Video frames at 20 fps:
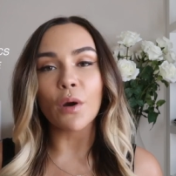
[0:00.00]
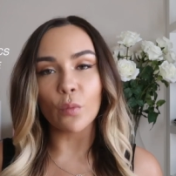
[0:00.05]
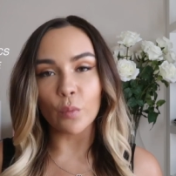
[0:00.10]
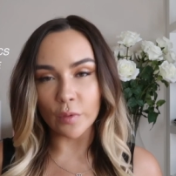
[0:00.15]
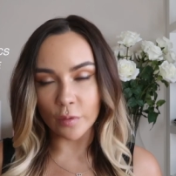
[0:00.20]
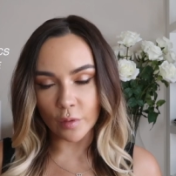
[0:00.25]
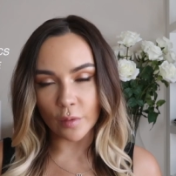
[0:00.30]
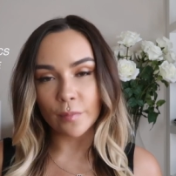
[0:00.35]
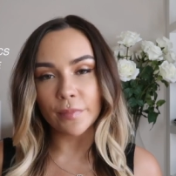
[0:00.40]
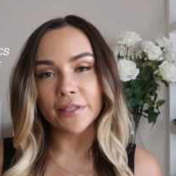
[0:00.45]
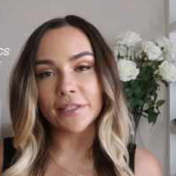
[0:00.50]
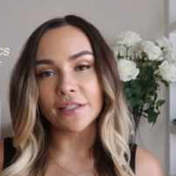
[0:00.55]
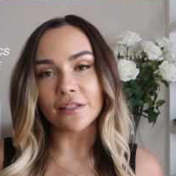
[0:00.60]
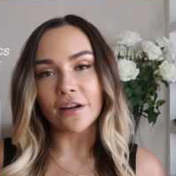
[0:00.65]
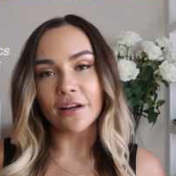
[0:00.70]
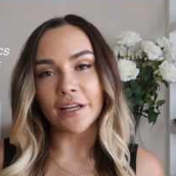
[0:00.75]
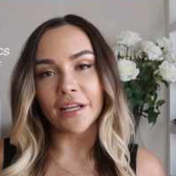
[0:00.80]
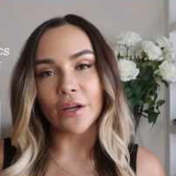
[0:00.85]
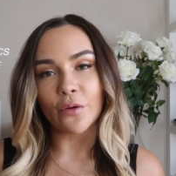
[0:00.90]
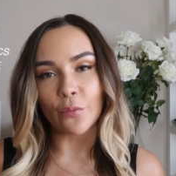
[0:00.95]
but we will be
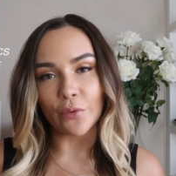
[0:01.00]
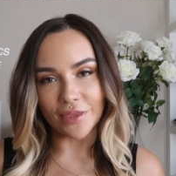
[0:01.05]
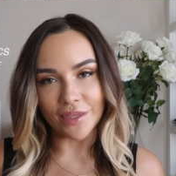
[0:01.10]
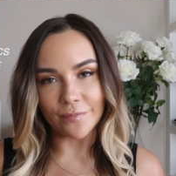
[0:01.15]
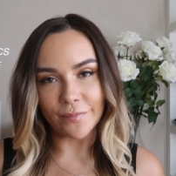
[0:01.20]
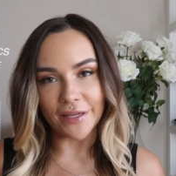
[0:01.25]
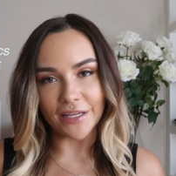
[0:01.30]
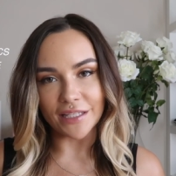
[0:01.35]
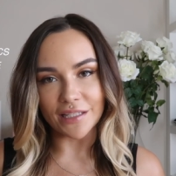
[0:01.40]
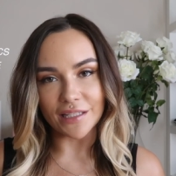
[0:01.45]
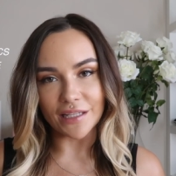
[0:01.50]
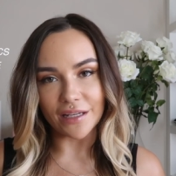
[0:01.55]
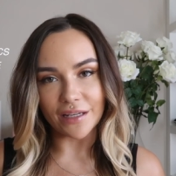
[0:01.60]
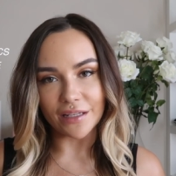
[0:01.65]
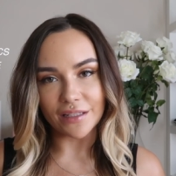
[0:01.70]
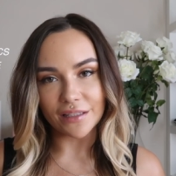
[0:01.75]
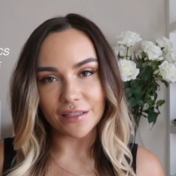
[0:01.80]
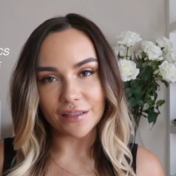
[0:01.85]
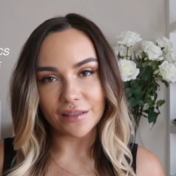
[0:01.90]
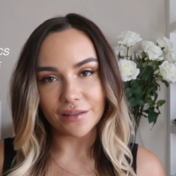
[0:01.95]
starting with the
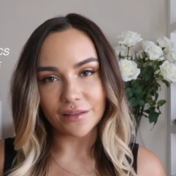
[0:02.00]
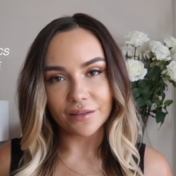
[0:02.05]
basics.